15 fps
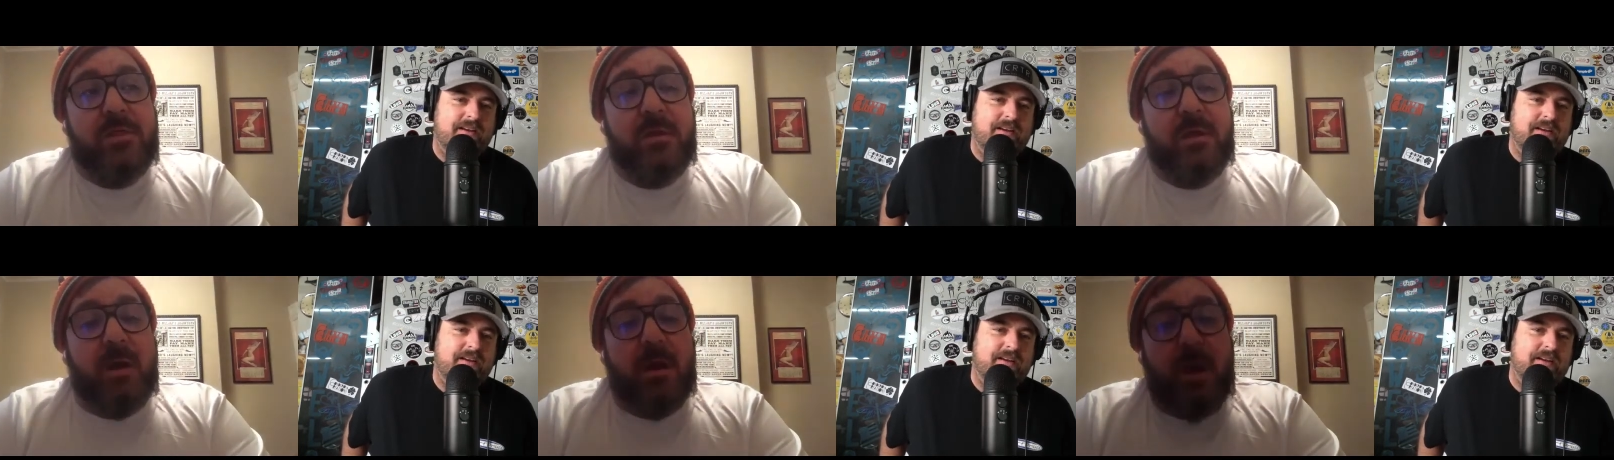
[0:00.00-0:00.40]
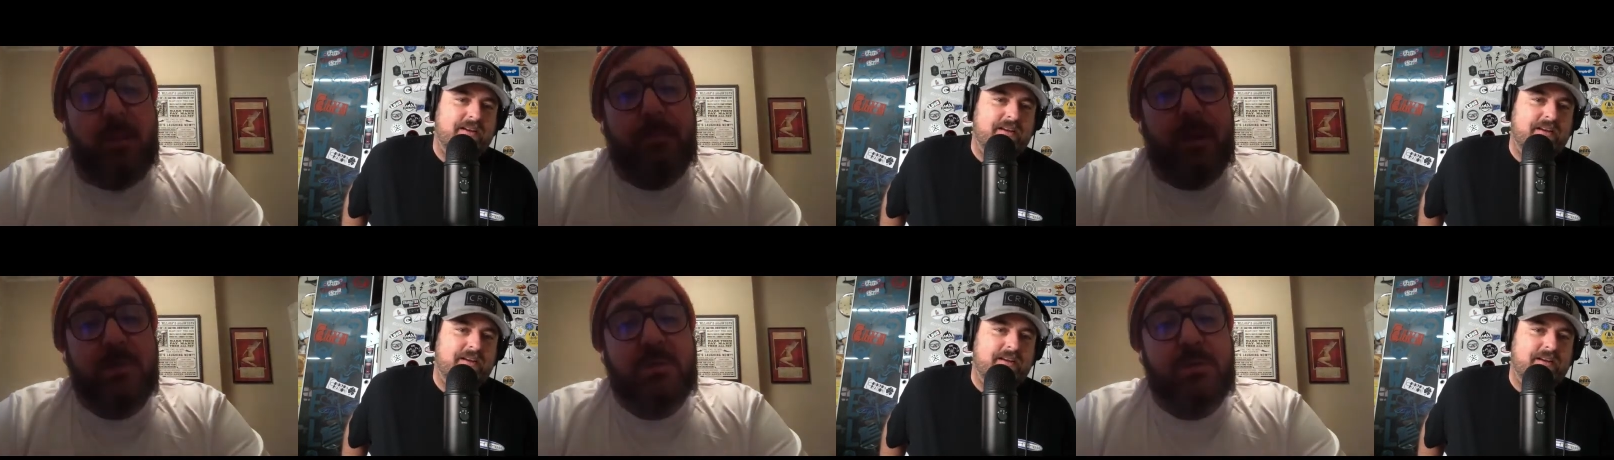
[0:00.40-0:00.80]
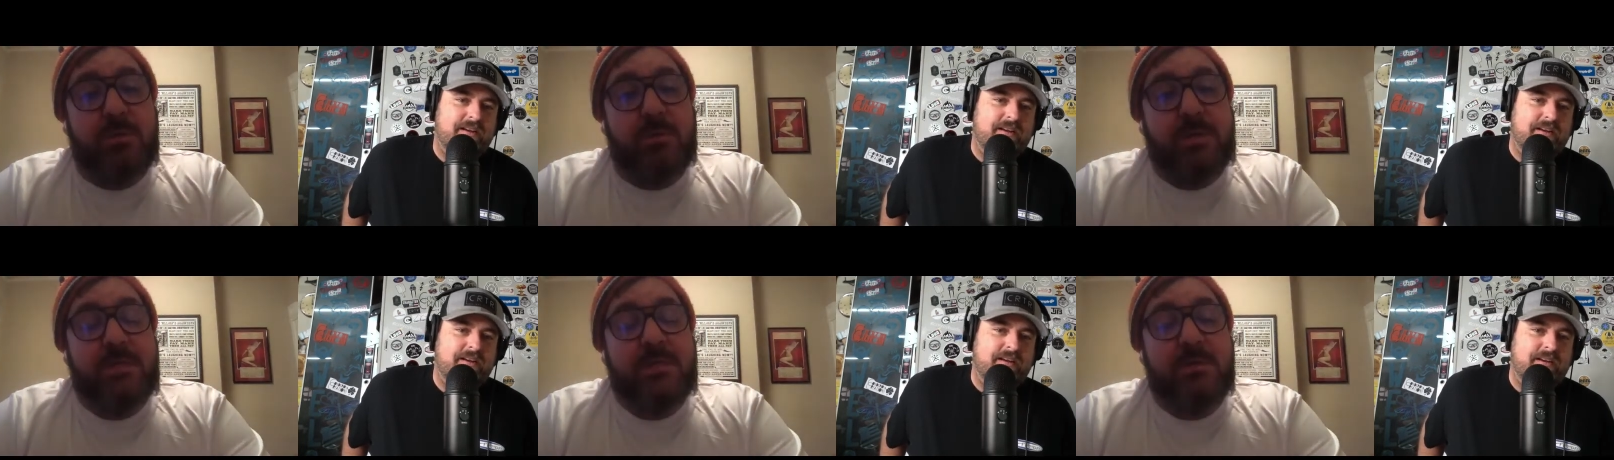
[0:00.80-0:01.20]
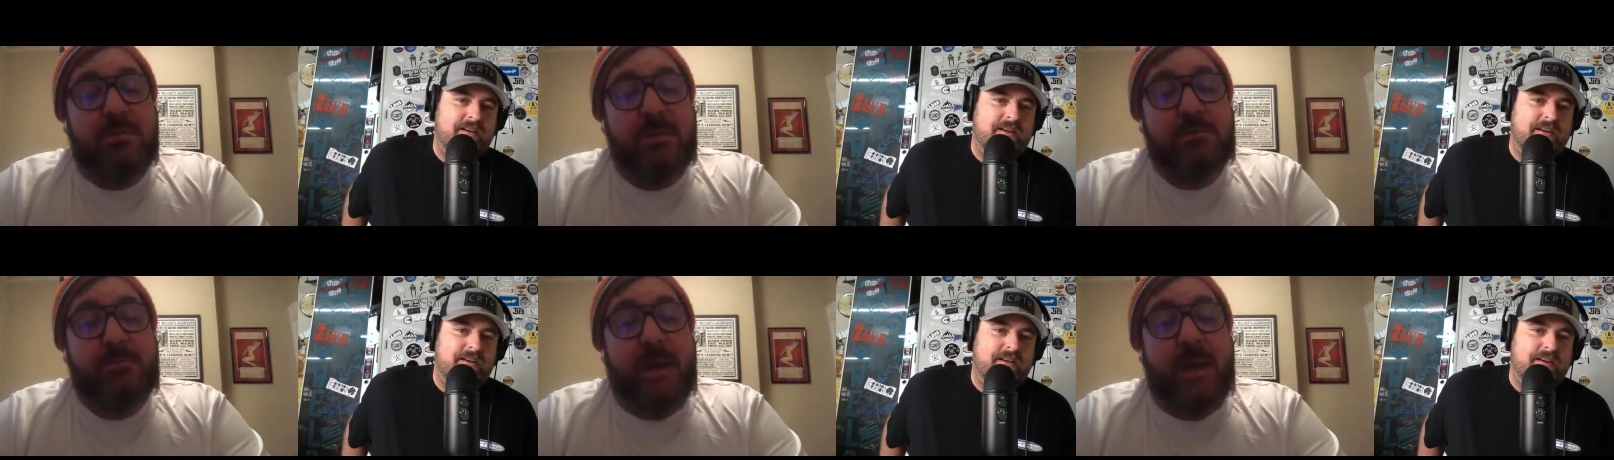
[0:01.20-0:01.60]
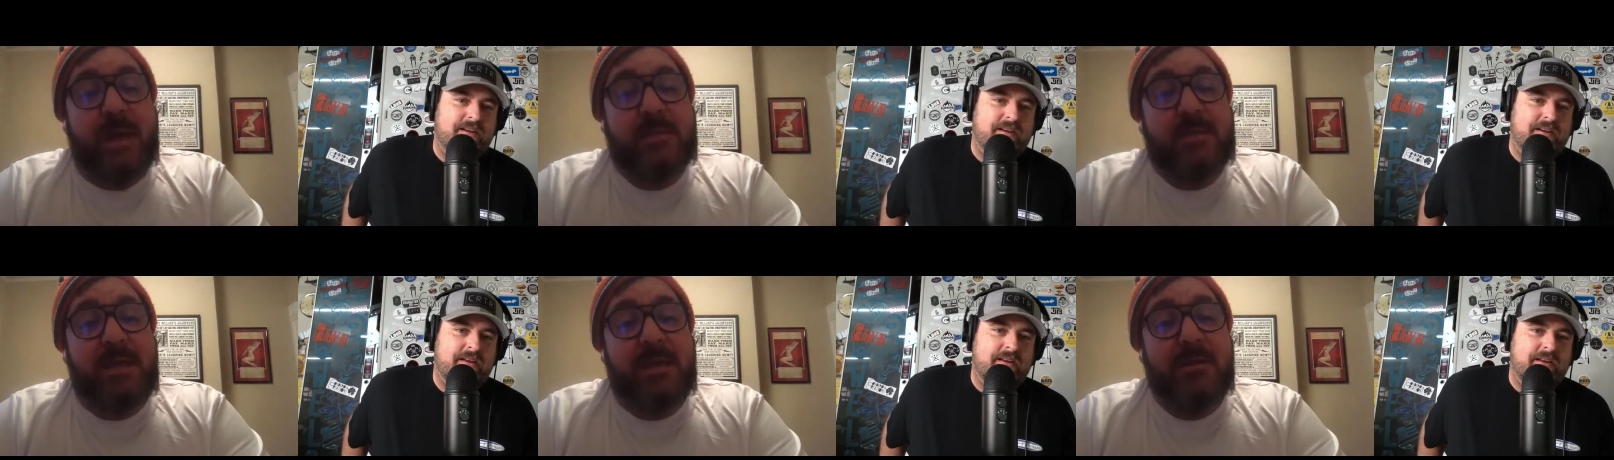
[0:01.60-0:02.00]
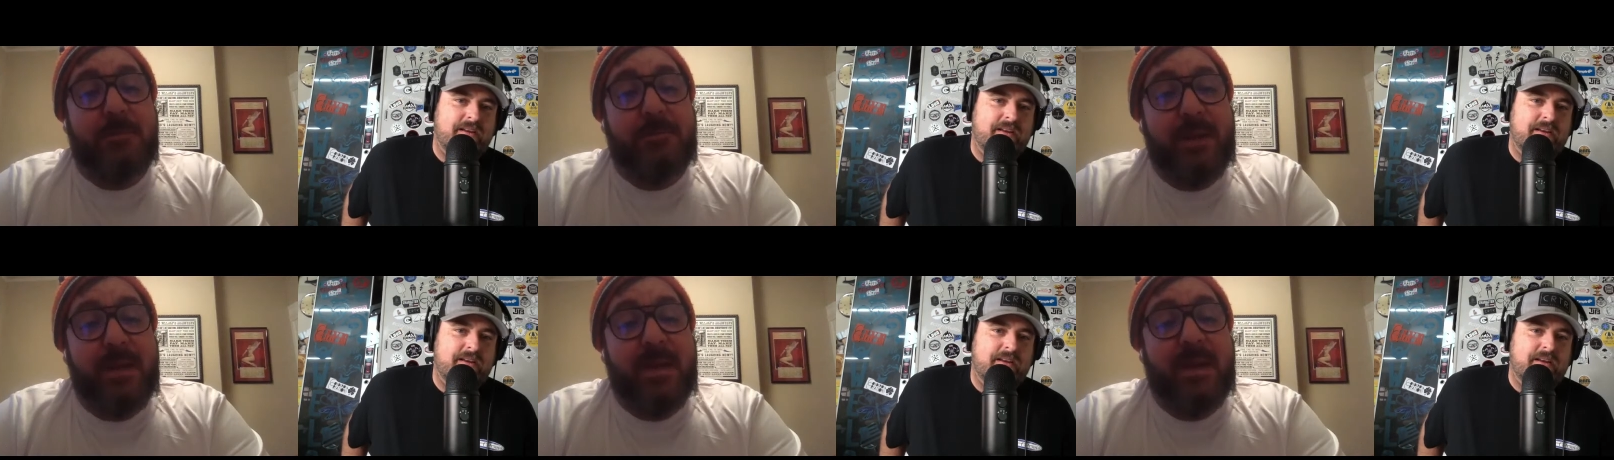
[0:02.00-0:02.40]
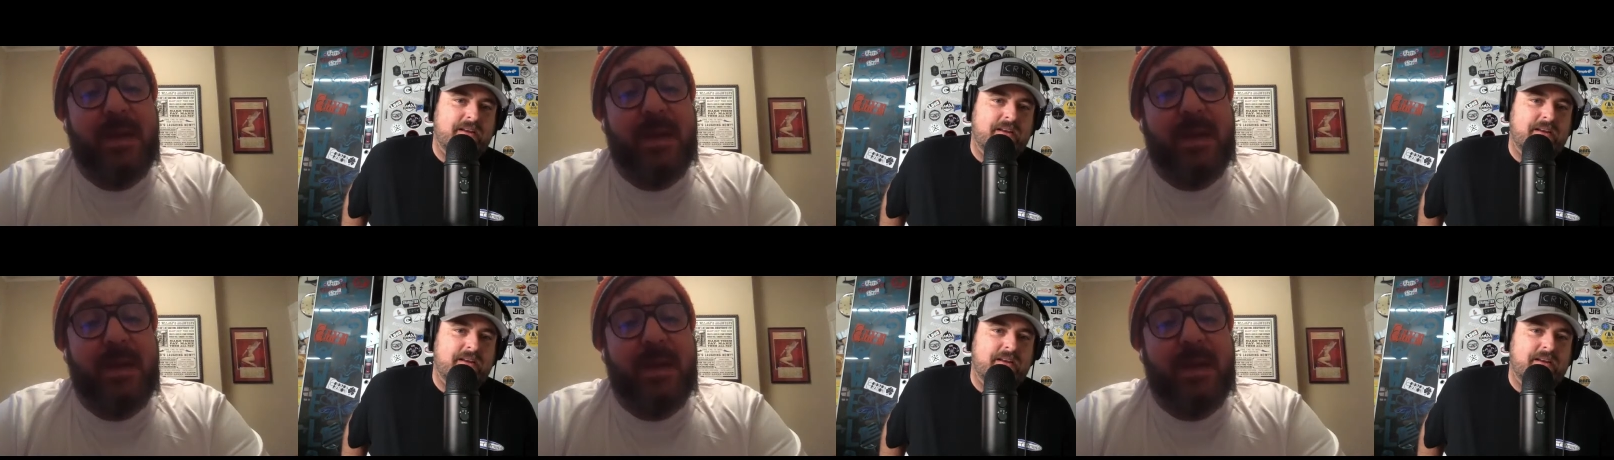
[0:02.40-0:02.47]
Speaker 1: a bunch of Rhodesian Ridgebacks and they're big